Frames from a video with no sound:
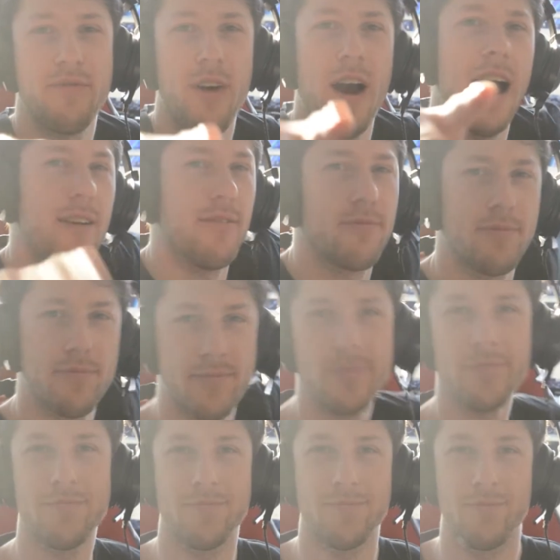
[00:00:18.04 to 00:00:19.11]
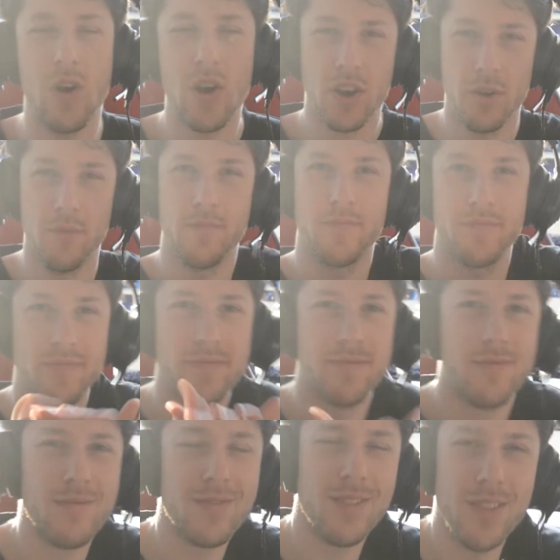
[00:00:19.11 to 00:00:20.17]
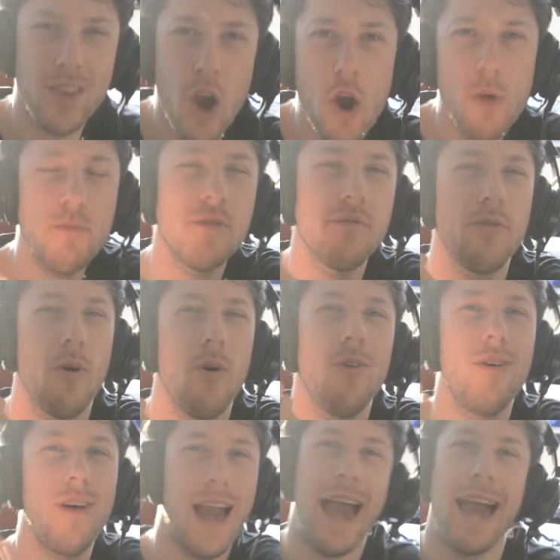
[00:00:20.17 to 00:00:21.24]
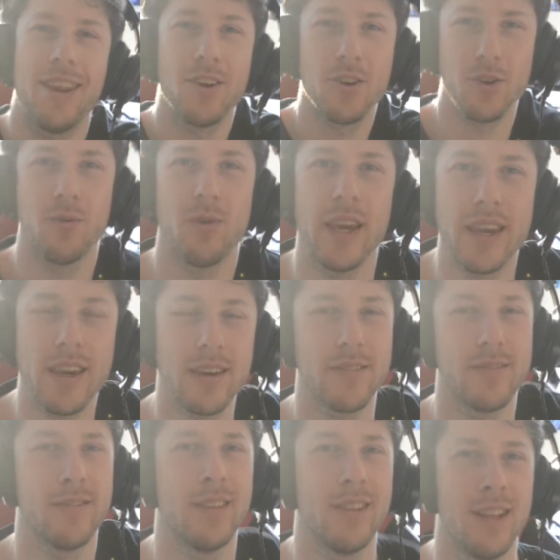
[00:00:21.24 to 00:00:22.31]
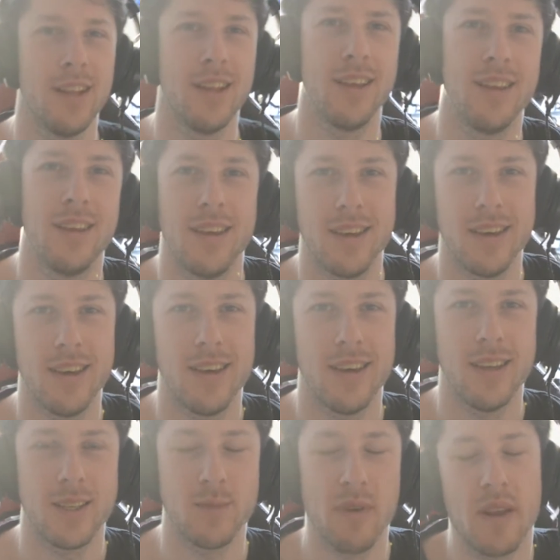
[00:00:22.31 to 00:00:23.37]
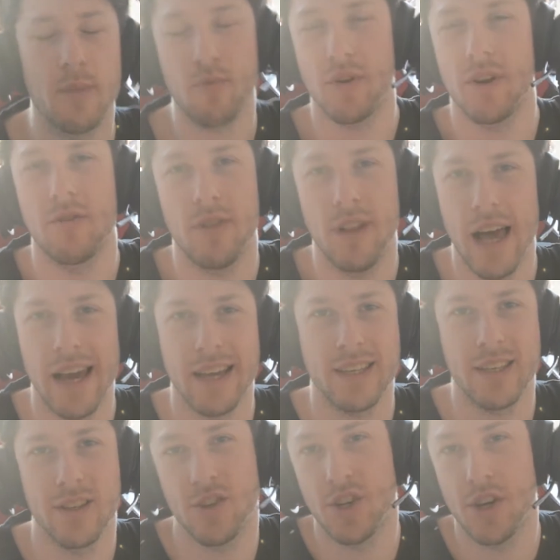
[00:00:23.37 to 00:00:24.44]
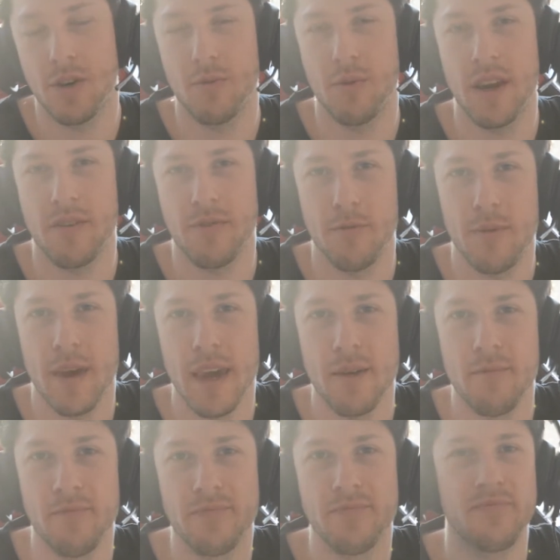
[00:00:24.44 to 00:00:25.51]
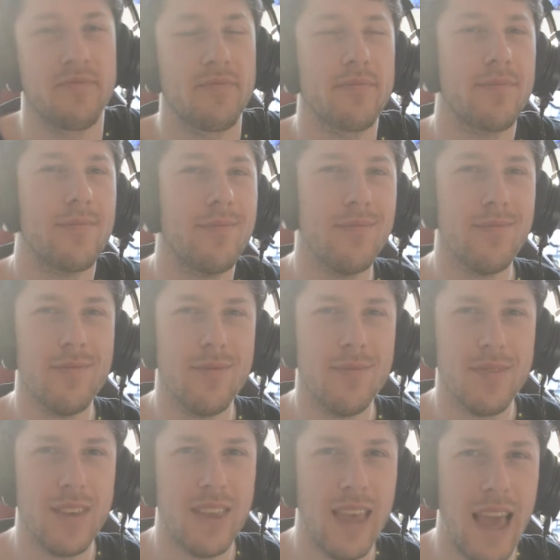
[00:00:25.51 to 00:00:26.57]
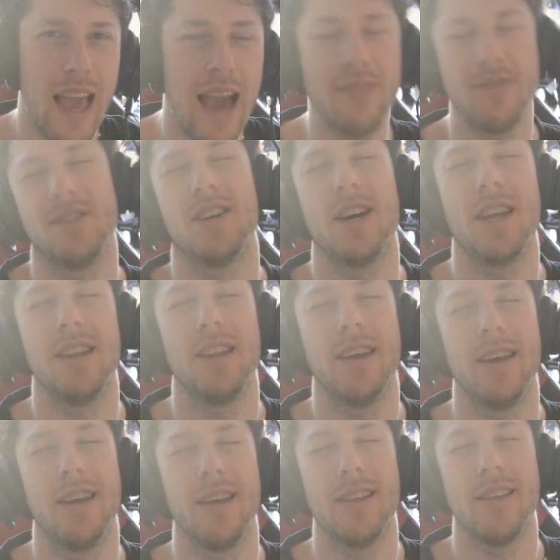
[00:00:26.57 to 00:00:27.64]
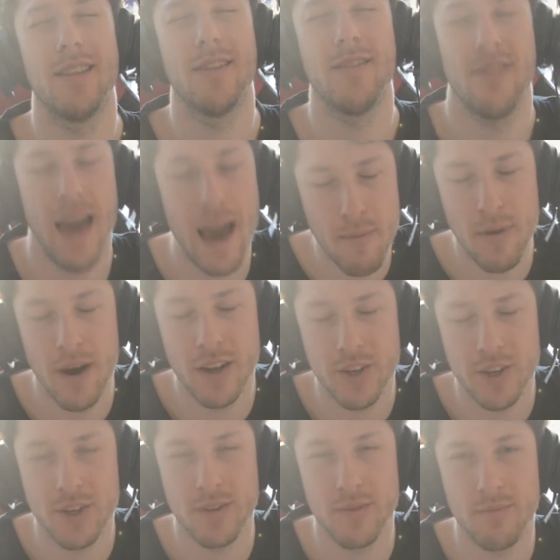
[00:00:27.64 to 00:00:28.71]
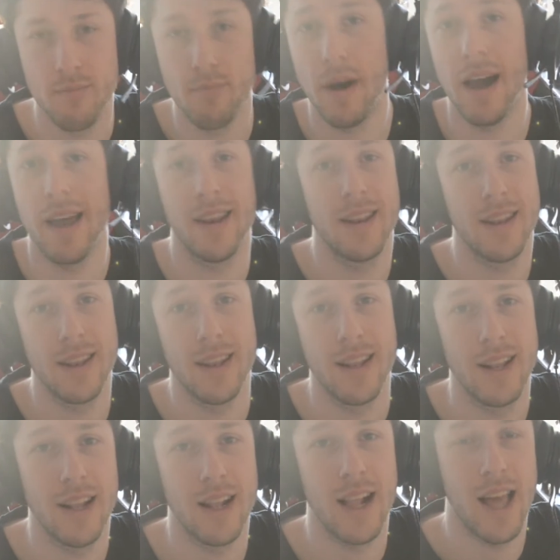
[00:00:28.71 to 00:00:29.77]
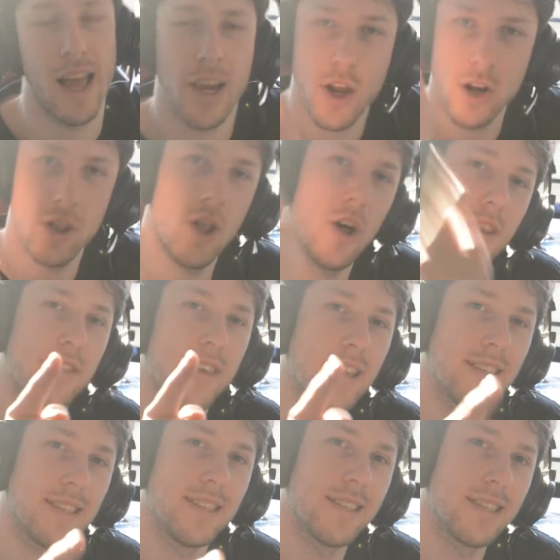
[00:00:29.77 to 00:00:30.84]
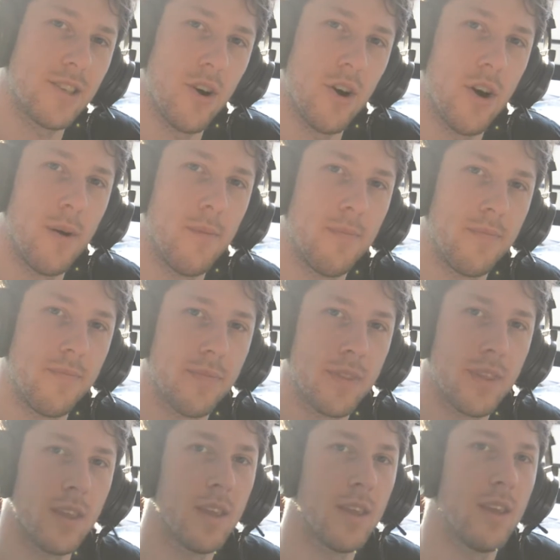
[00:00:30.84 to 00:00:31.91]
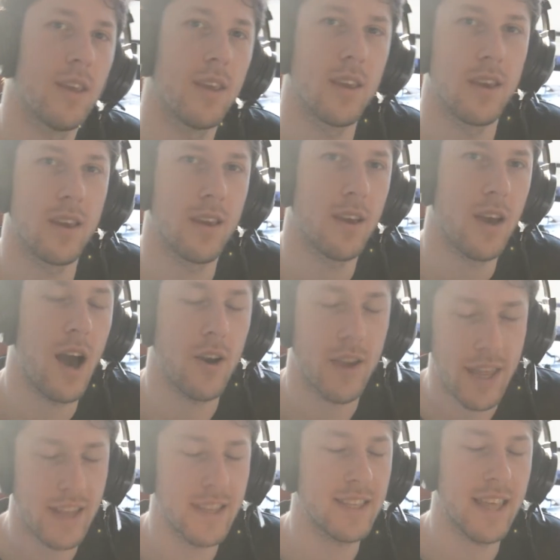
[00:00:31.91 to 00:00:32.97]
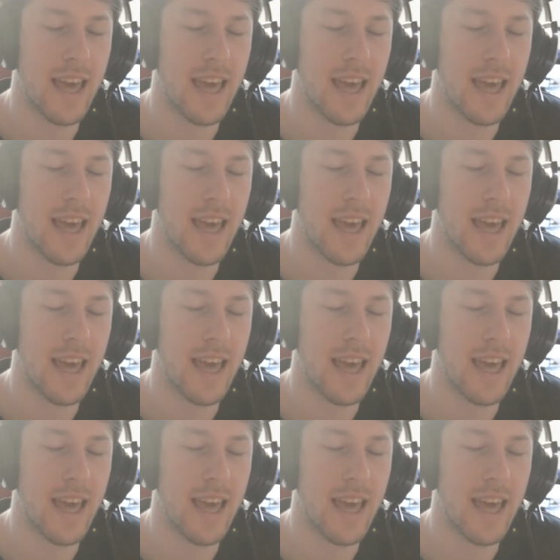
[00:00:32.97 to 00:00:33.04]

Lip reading: 5. Welcome. Hope you've all had a good week. It's been a pretty relaxed and chilled week for me. Haven't done that much, but I got a lot of things in store. I'll get into